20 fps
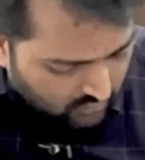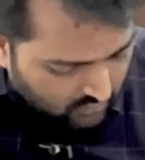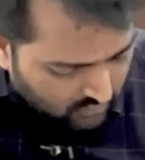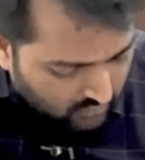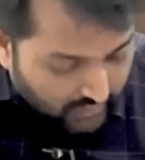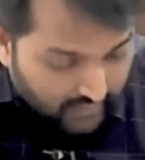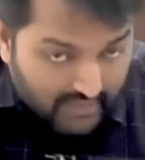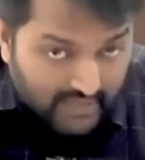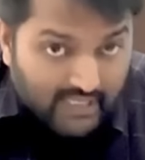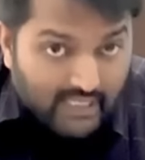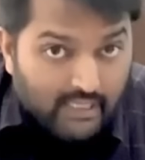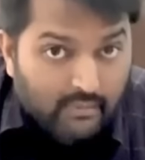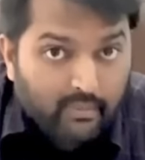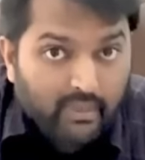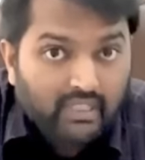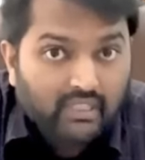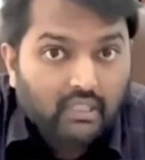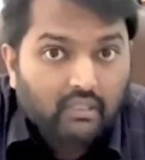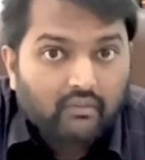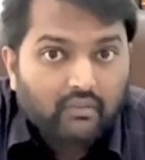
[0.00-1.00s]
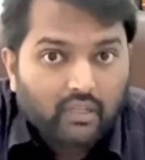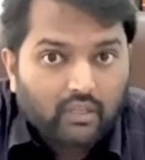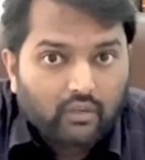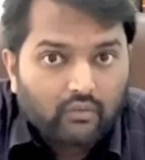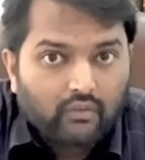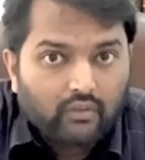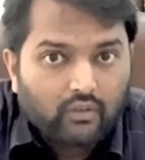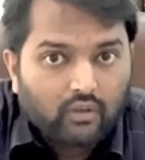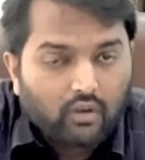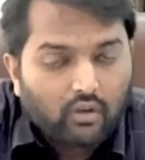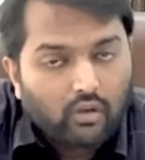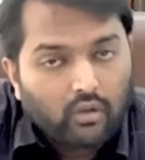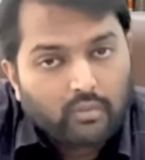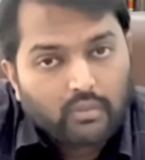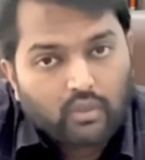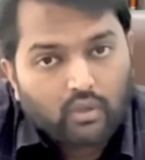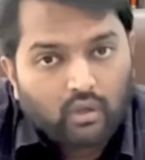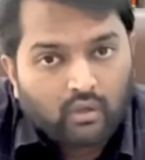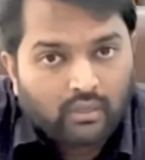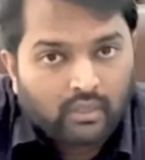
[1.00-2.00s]
that is the expected value of a call
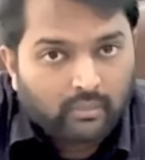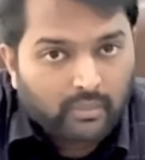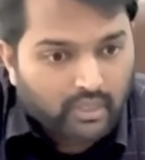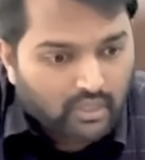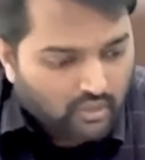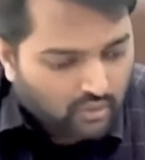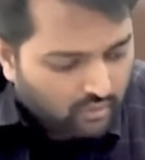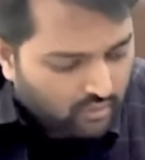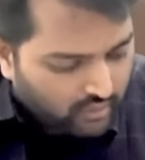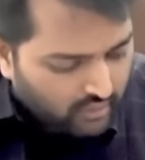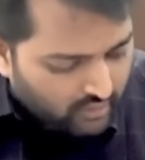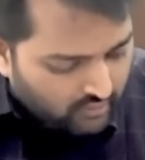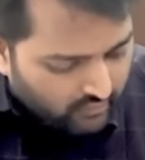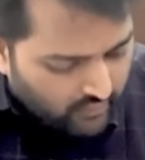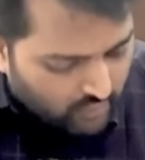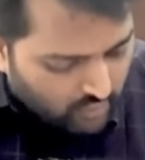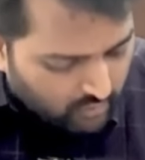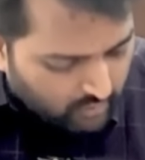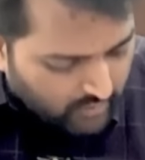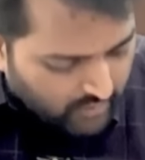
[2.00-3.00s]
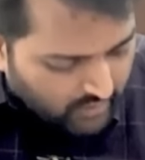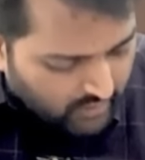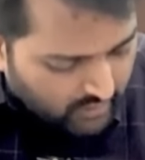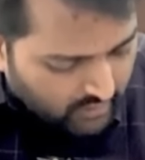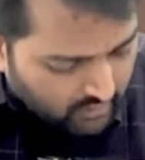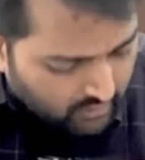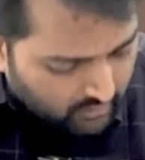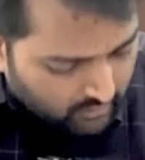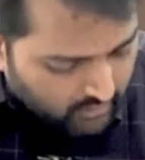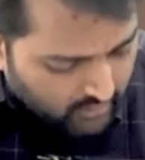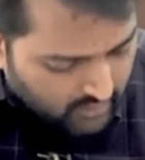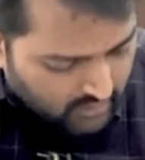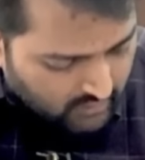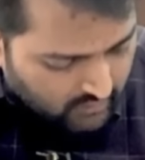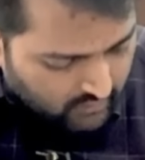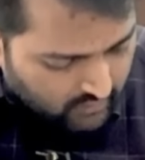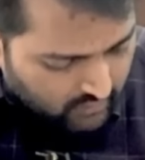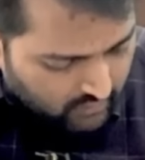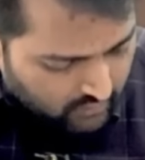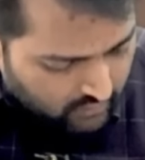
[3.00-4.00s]
option on the maturity. We should bring it to the
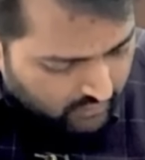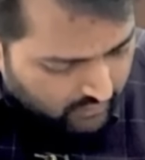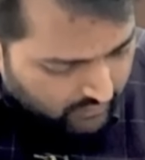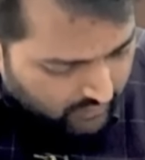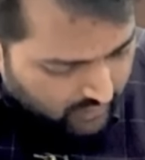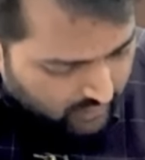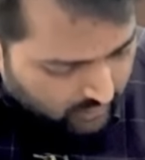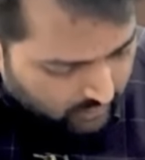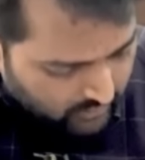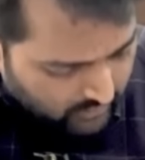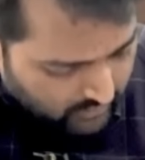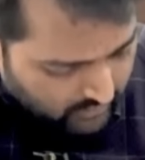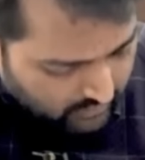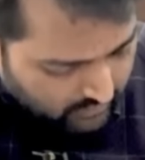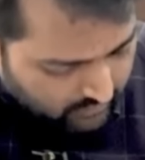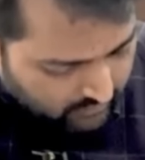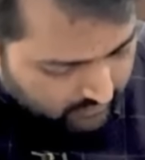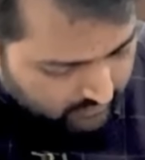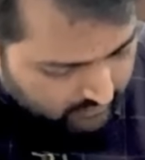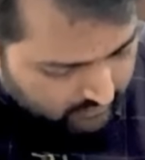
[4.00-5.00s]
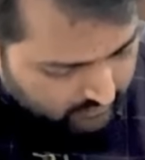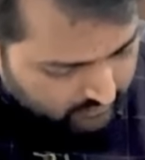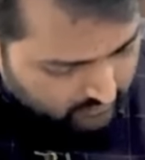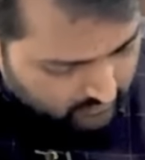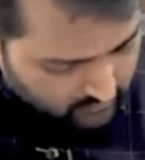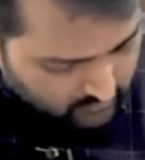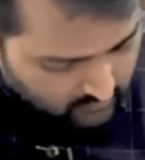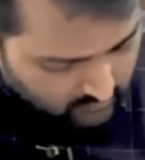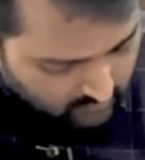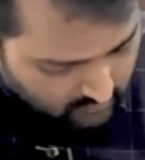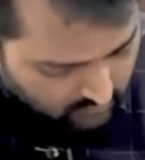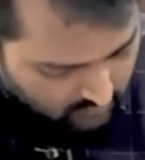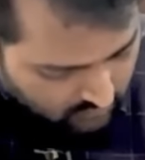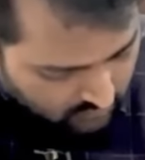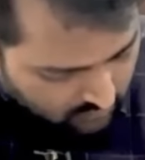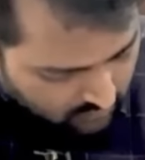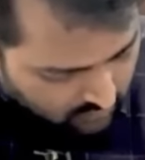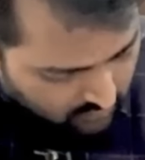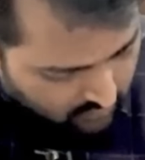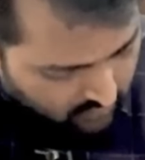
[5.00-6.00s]
present value divided by
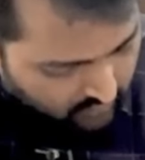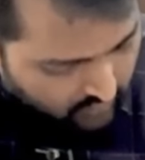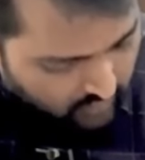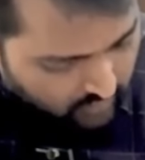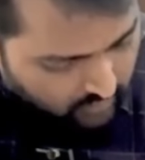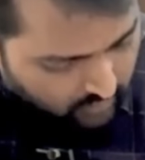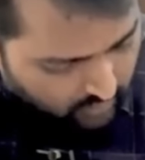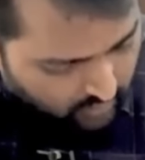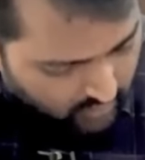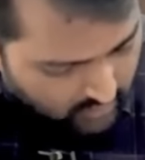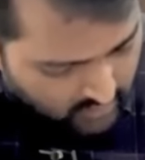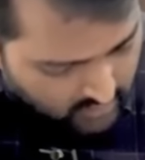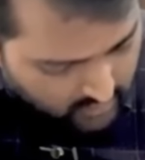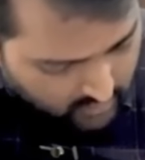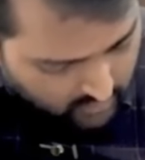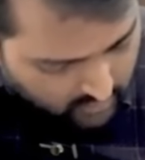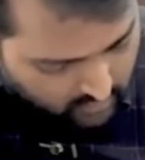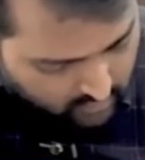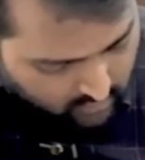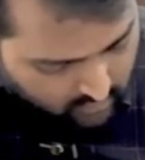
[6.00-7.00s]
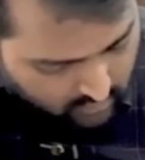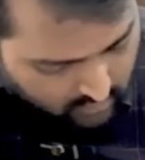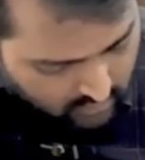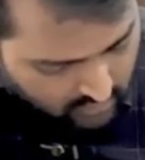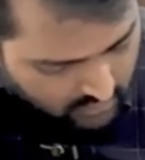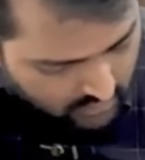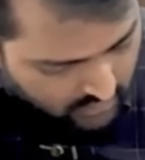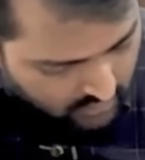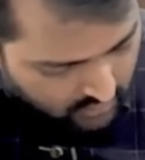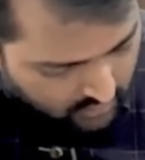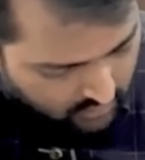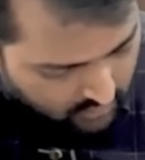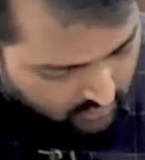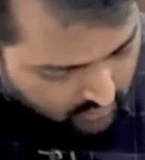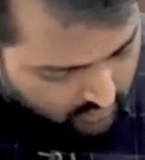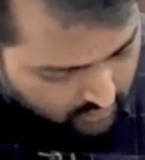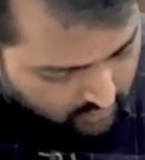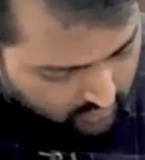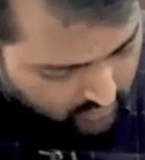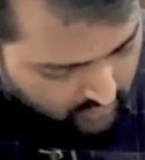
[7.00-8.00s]

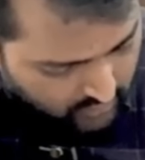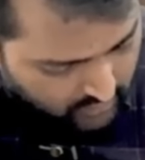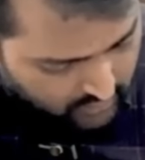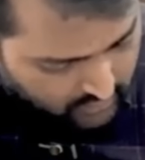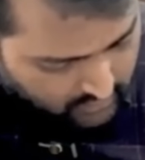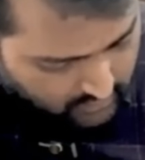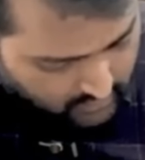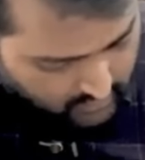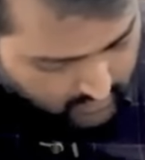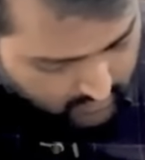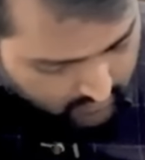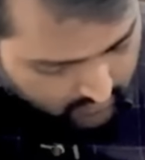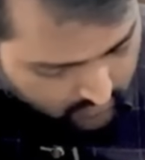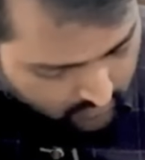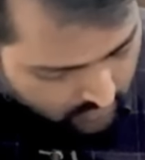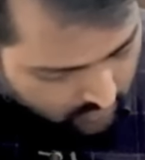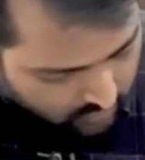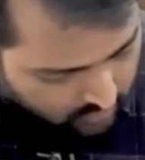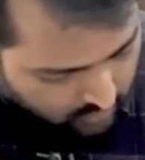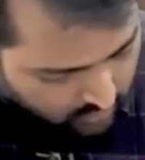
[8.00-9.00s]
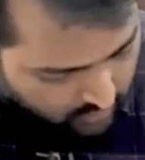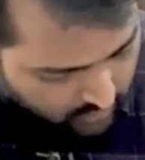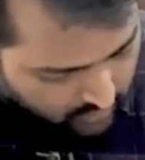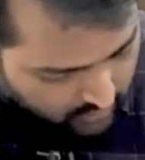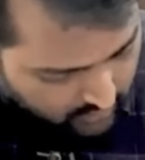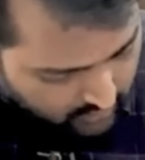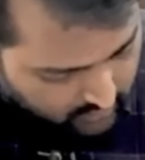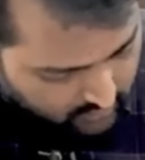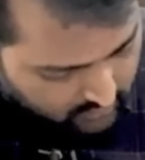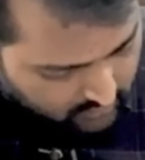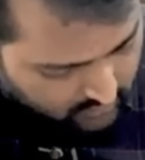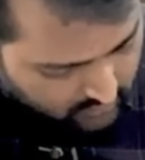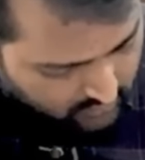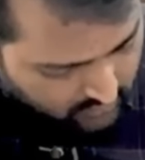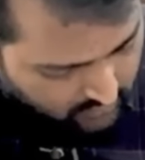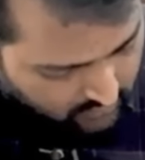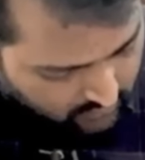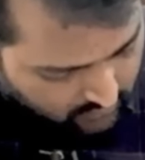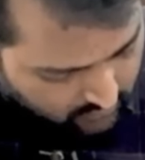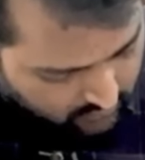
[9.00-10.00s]
1.0202. You will get
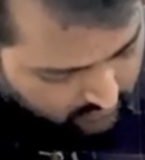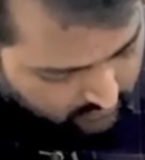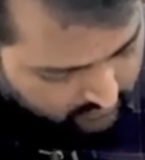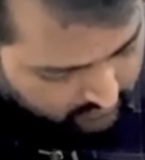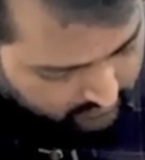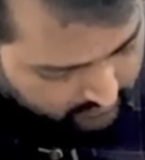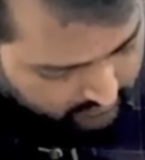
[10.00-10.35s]
34.31.